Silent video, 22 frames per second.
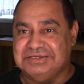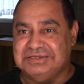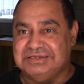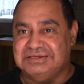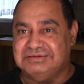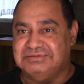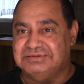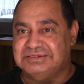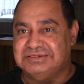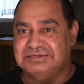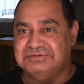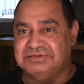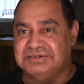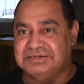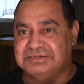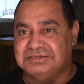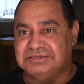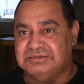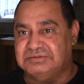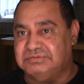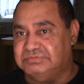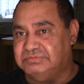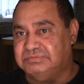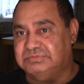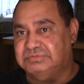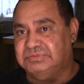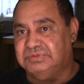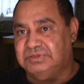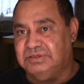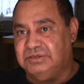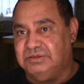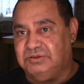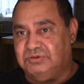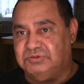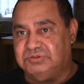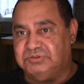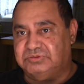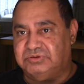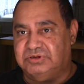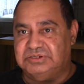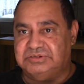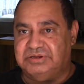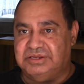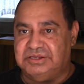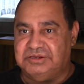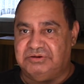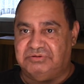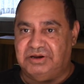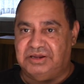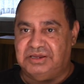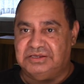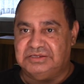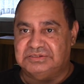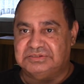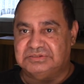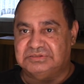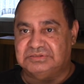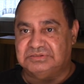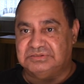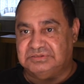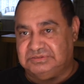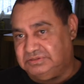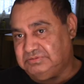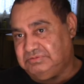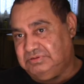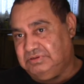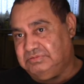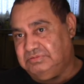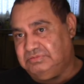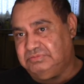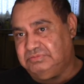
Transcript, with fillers: 8, they were down at Team 3 generations.